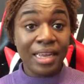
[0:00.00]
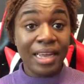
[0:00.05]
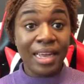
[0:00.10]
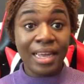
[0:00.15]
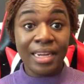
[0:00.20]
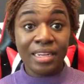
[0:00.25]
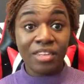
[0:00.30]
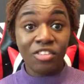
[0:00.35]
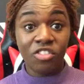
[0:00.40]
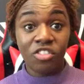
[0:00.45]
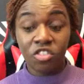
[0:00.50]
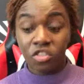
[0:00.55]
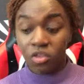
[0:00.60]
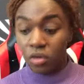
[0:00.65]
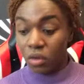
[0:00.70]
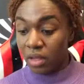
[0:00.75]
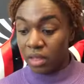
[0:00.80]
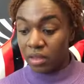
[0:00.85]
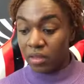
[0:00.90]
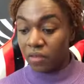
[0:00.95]
and
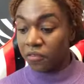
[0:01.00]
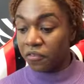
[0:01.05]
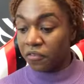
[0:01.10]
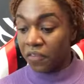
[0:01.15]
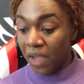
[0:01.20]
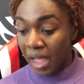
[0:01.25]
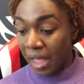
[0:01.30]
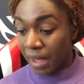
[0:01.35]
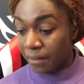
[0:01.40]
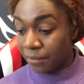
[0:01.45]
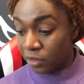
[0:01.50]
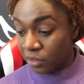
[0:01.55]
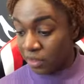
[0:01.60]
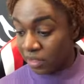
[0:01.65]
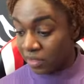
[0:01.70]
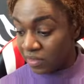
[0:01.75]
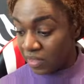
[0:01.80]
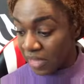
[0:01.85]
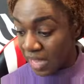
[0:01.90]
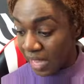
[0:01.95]
it's fabulous.